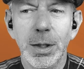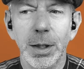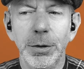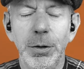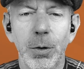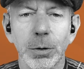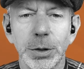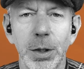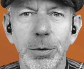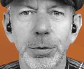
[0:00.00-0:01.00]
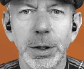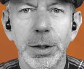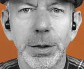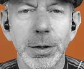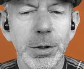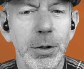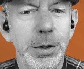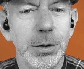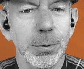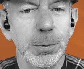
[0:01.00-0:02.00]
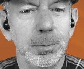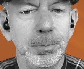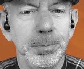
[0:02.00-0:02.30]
and not over the title.